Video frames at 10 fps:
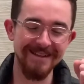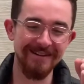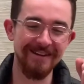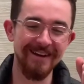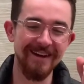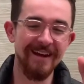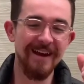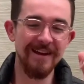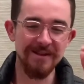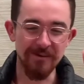So
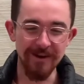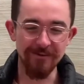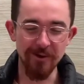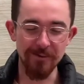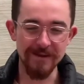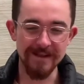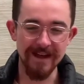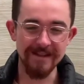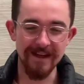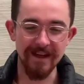
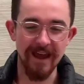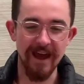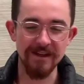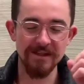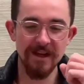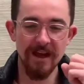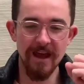24% cash